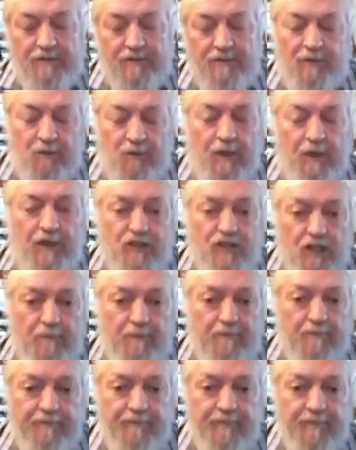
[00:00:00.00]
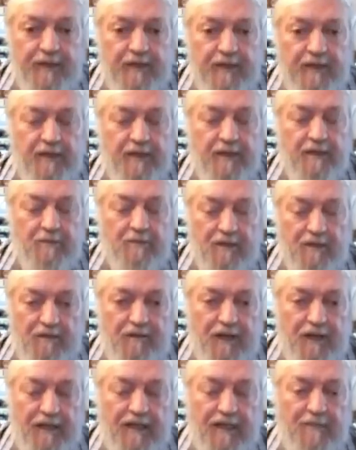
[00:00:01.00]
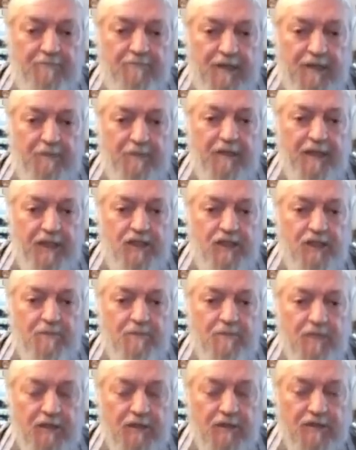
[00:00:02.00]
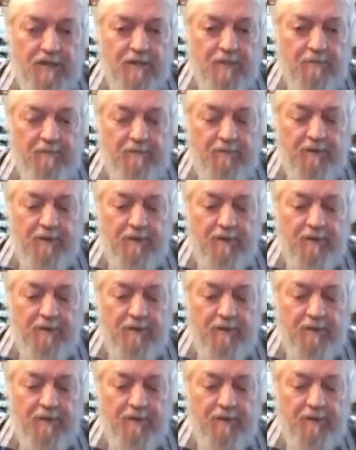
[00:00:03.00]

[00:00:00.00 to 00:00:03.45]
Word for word: one trip, we in fact had people injured because the